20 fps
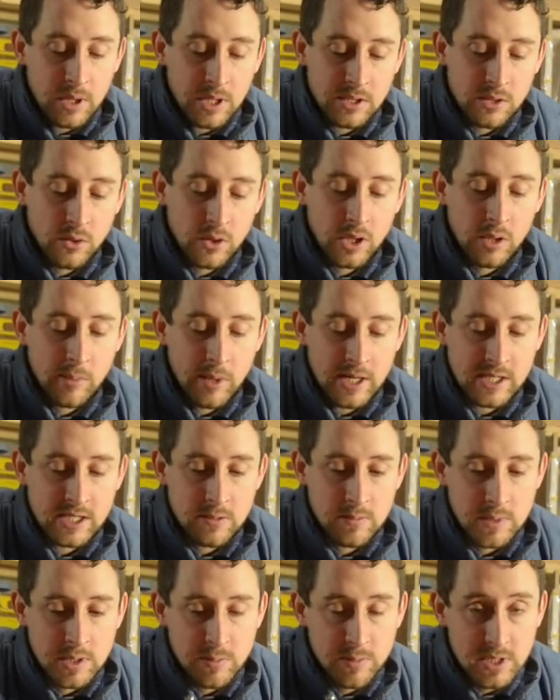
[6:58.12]
by talking about
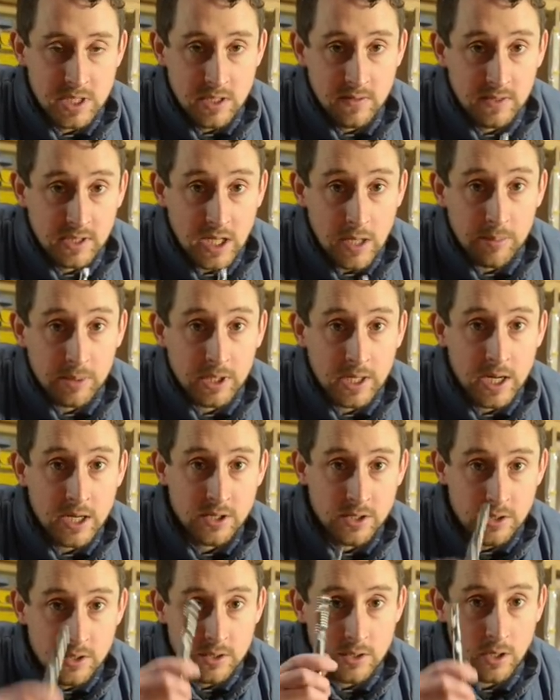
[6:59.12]
some specific
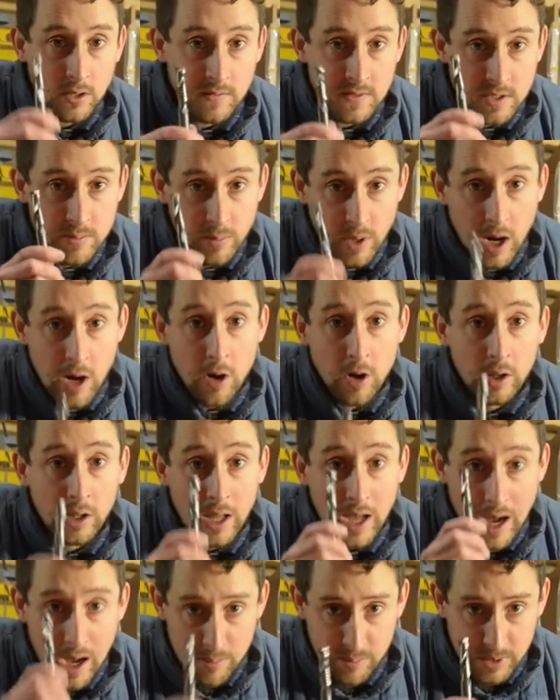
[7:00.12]
applications of spiral
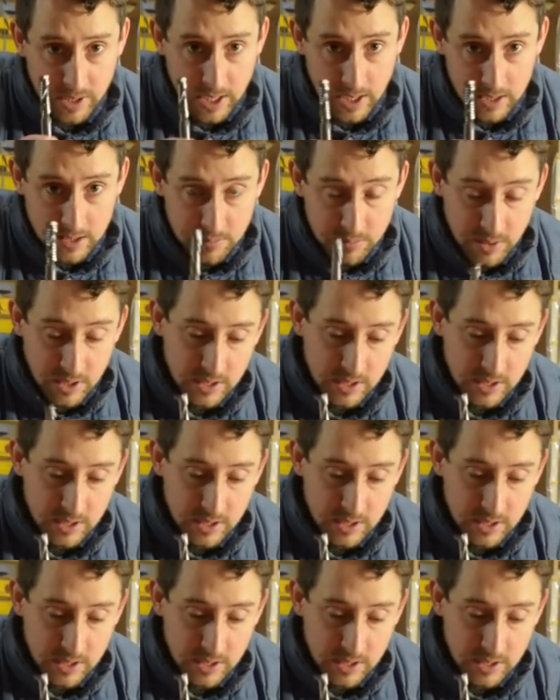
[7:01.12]
upcut